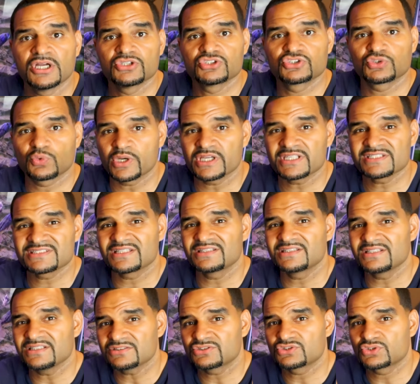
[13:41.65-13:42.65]
Swings in
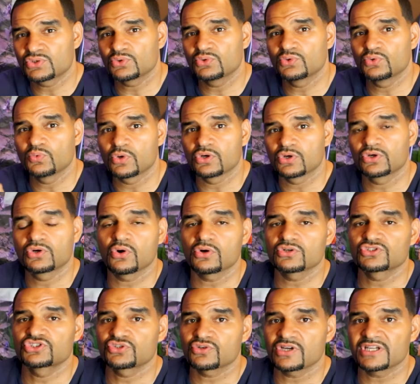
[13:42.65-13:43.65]
these two will
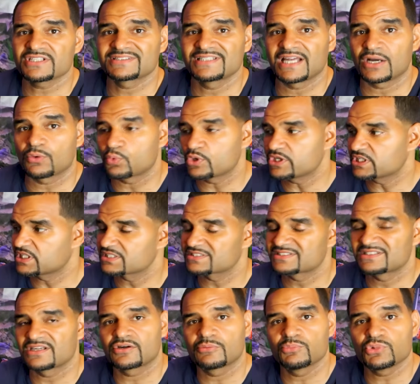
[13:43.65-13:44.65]
cause stress that weakens
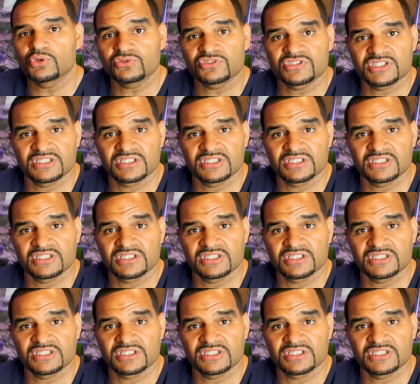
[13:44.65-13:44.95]
their immune